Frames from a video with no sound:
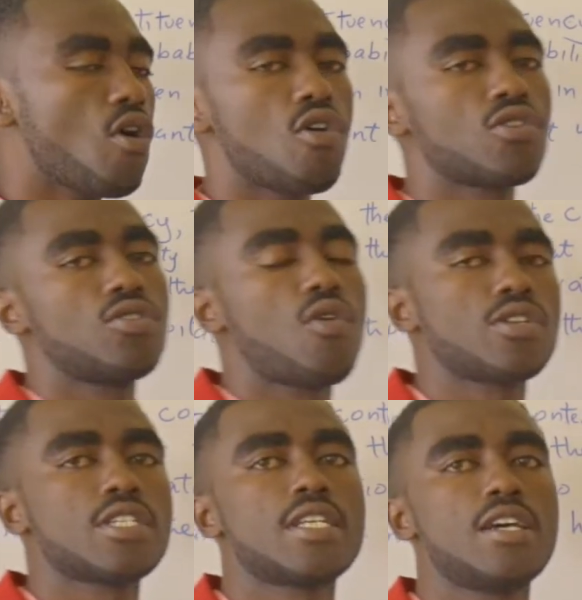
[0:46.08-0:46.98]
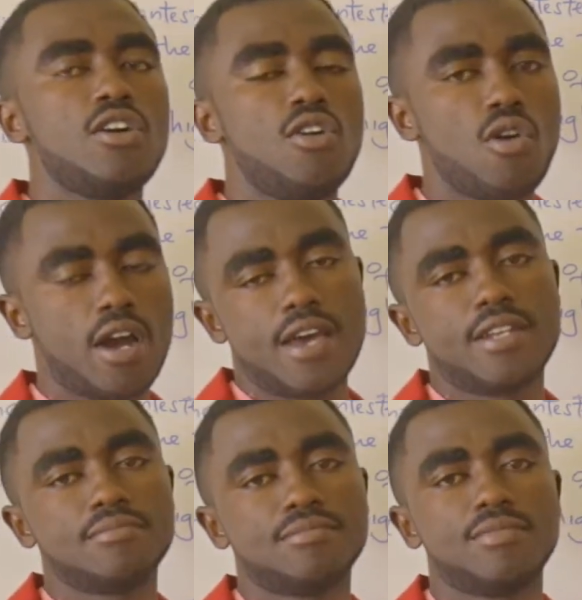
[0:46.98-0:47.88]
or not
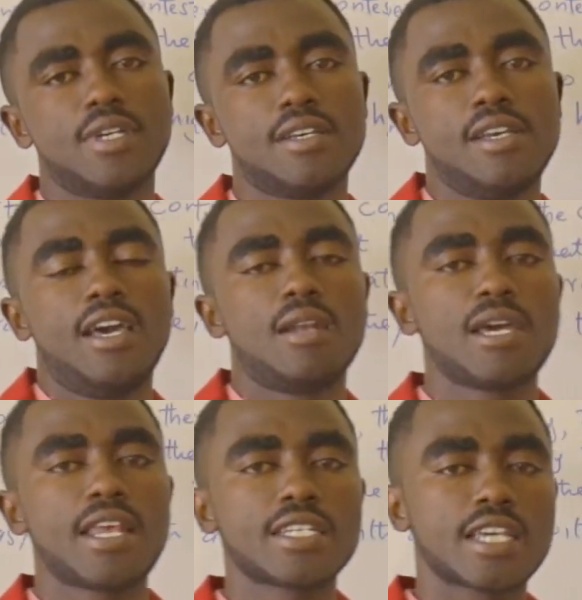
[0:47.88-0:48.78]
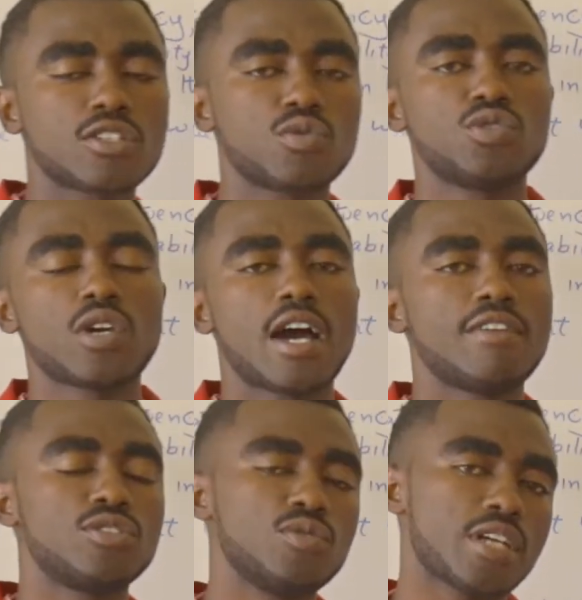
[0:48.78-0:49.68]
occurring. And by that case, we should
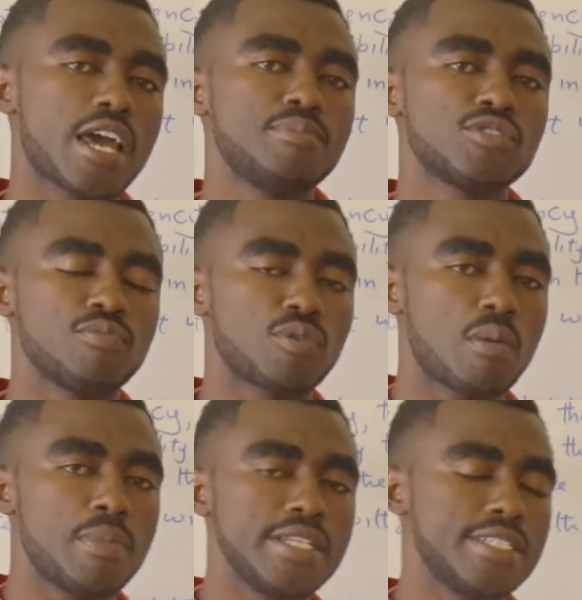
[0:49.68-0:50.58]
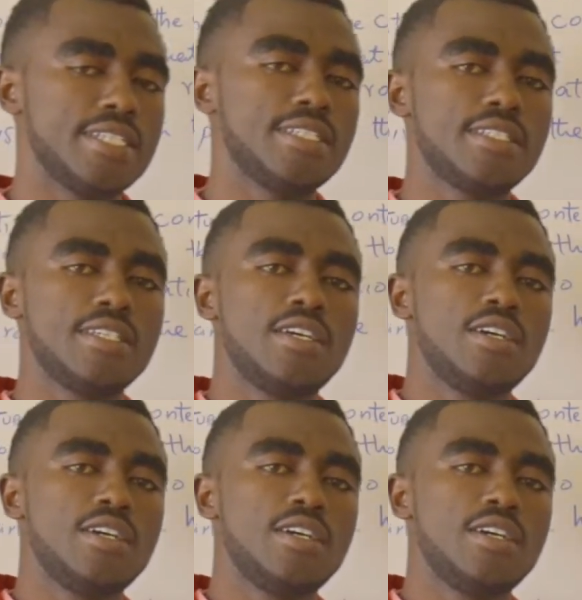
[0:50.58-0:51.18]
have two types of probabilities,